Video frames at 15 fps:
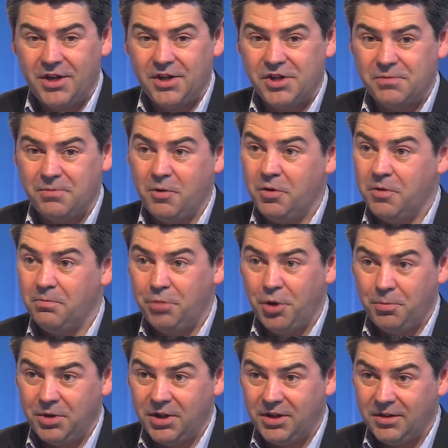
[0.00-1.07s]
spoken
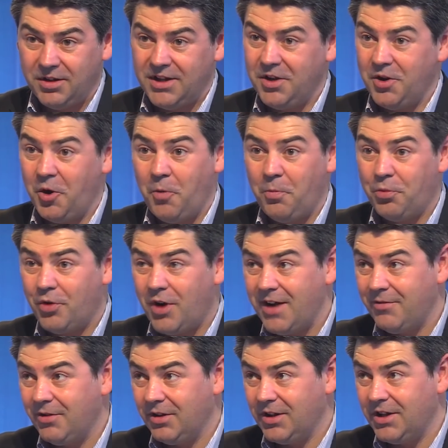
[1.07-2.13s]
publicly or
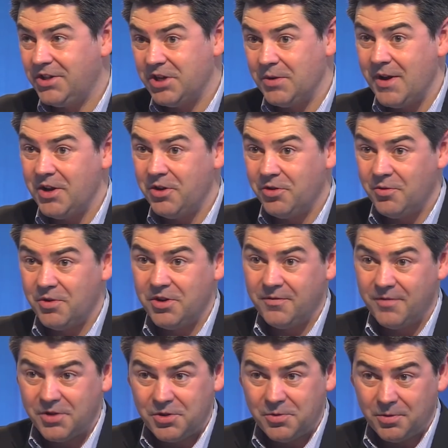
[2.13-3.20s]
privately to any other
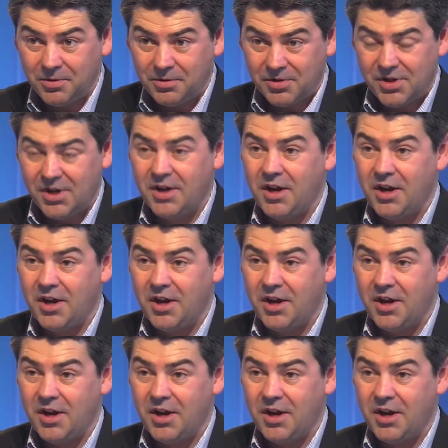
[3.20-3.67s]
individuals